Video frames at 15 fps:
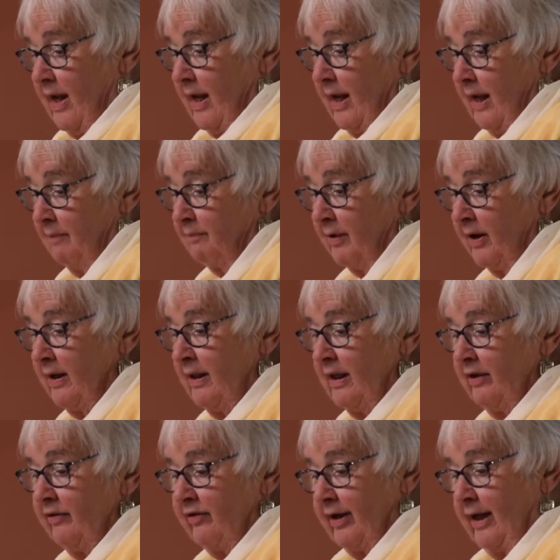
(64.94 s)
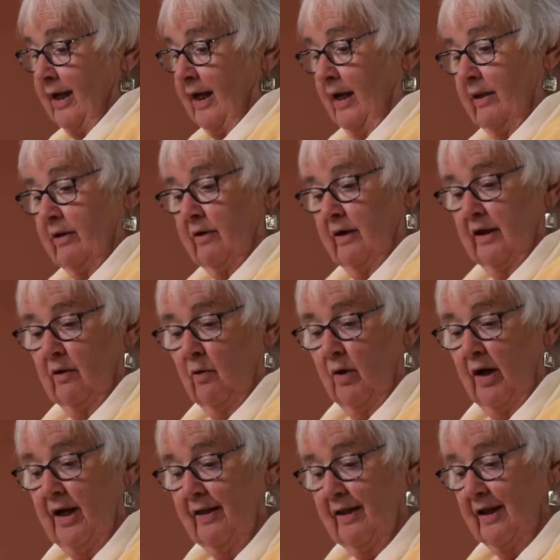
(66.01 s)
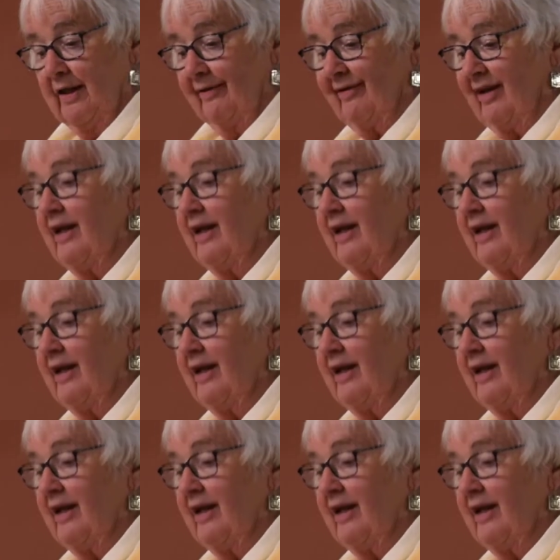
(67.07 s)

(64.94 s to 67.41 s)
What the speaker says: and bring these together in a way that is